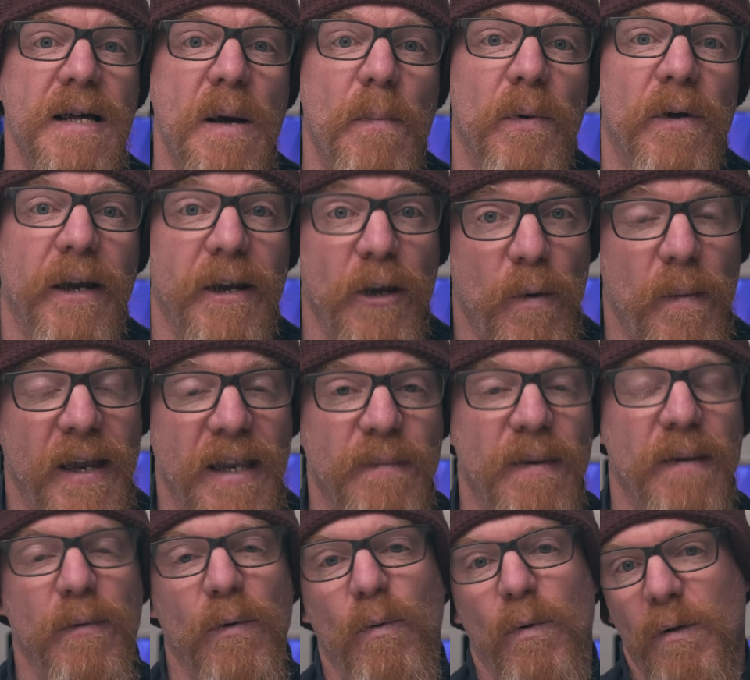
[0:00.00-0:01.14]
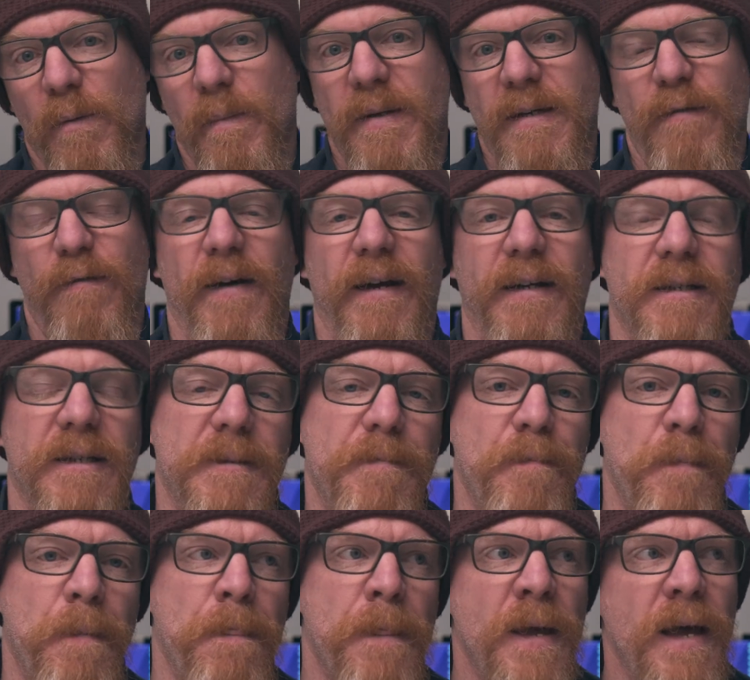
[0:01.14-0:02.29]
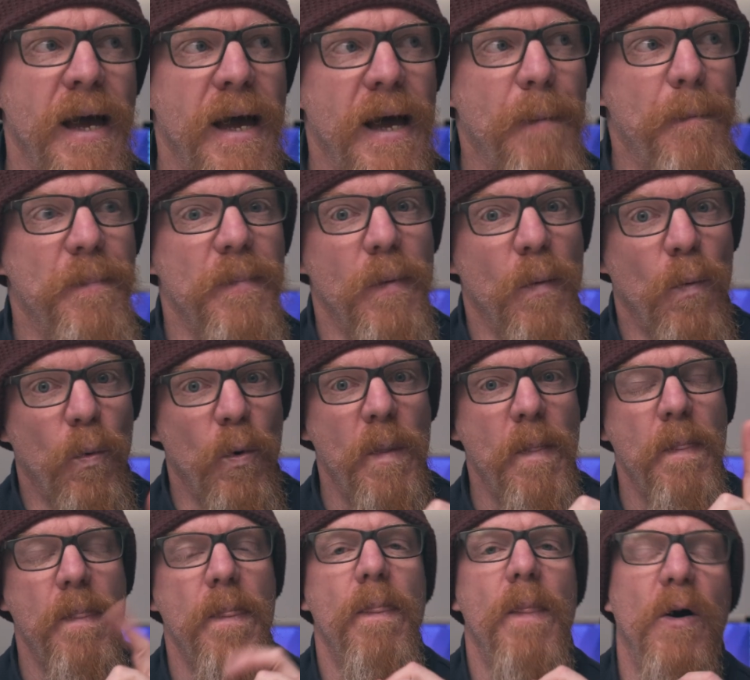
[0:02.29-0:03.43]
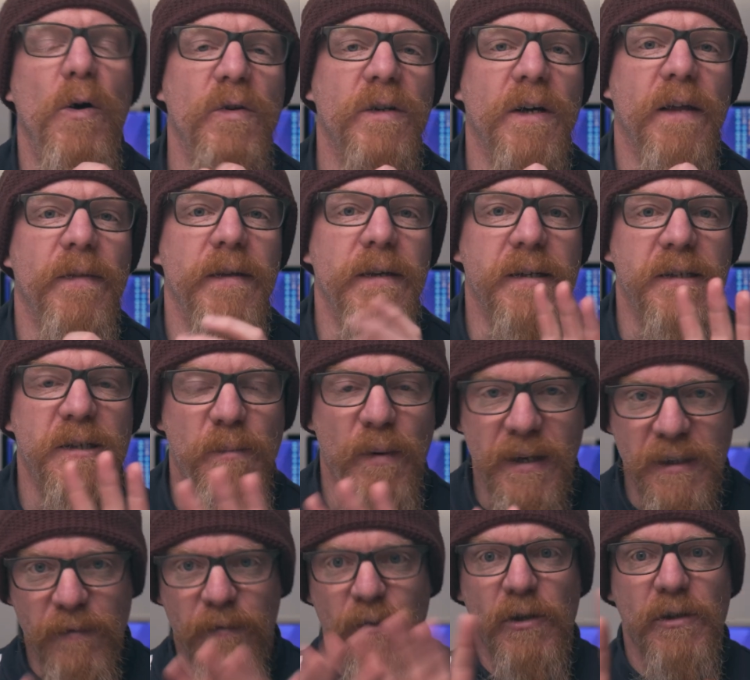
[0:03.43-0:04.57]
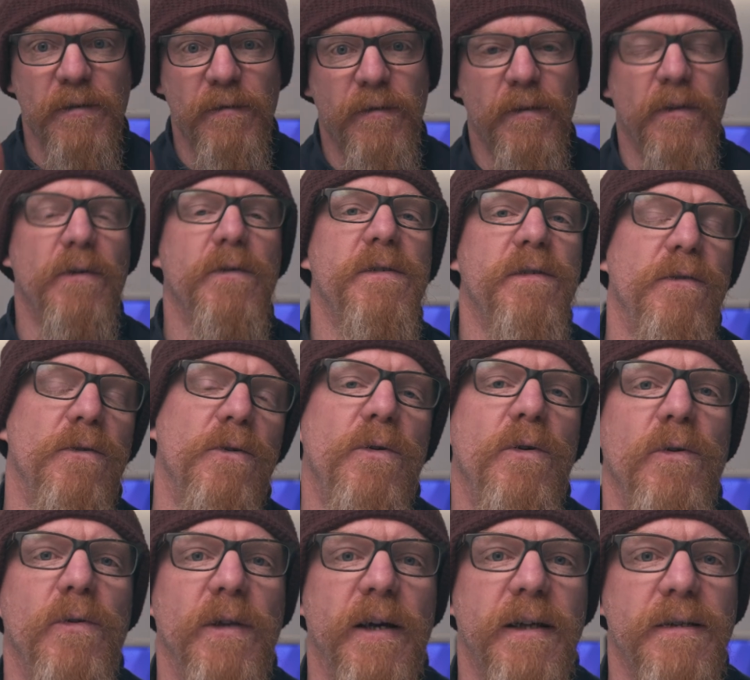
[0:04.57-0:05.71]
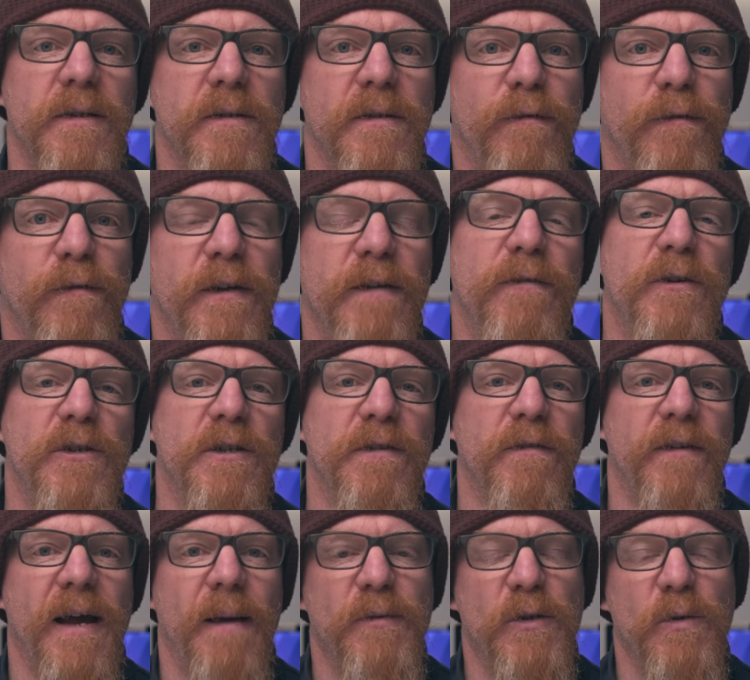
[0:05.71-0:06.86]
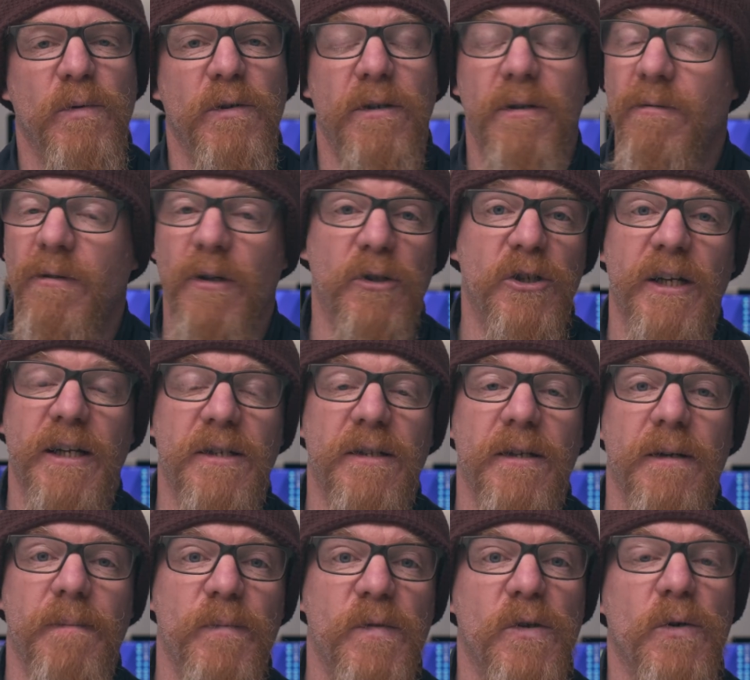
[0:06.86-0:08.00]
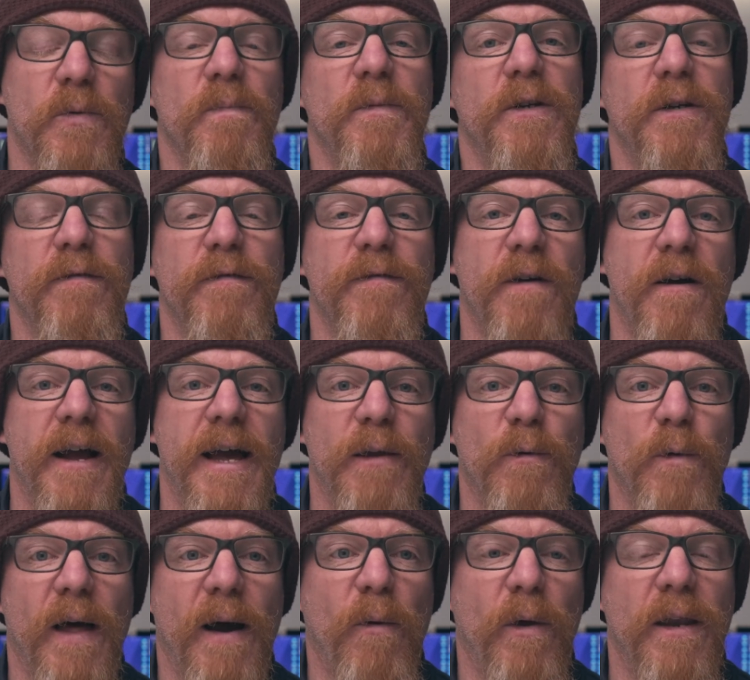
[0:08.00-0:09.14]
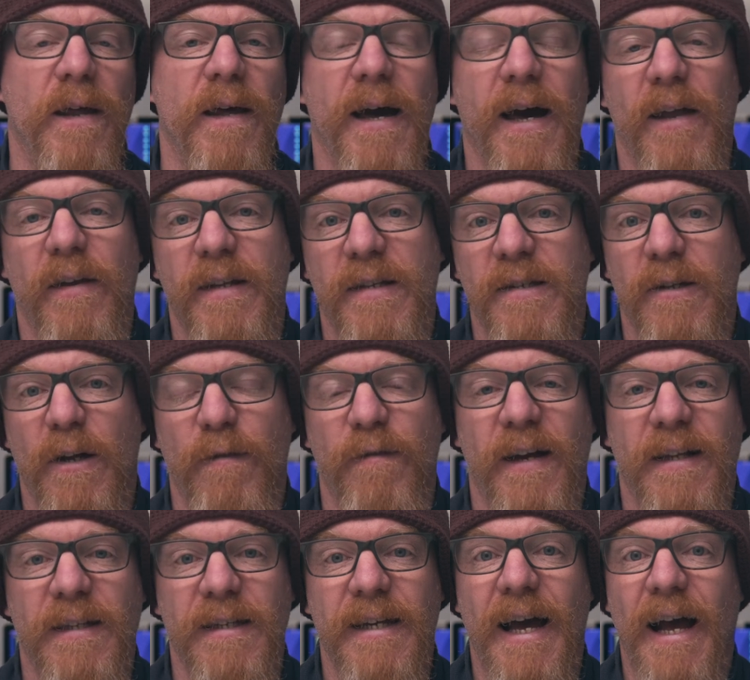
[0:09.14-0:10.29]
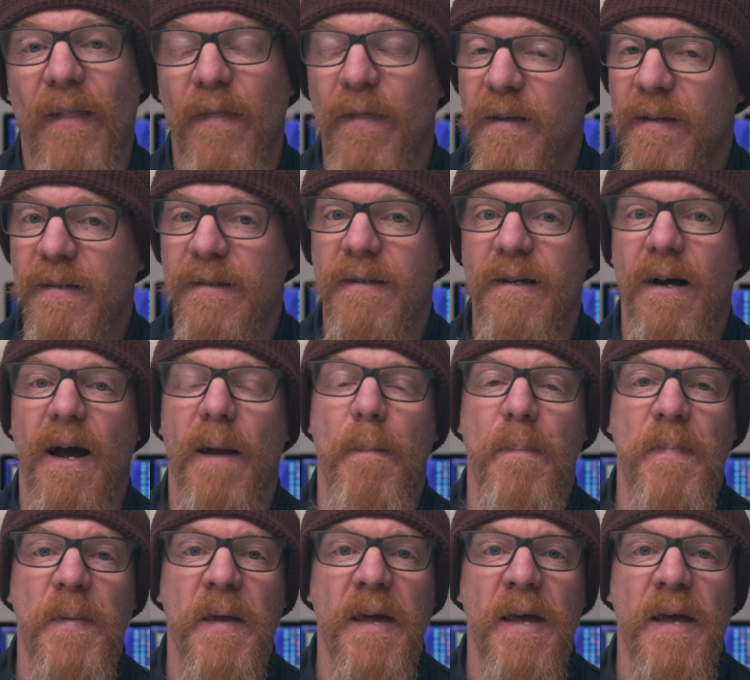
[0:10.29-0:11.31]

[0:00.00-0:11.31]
but I know many people will be affected. One note on the Express version, for those of you who like to use the free version of Capture One, no change there, so you can fire ahead with that one, and it's not affected at this time.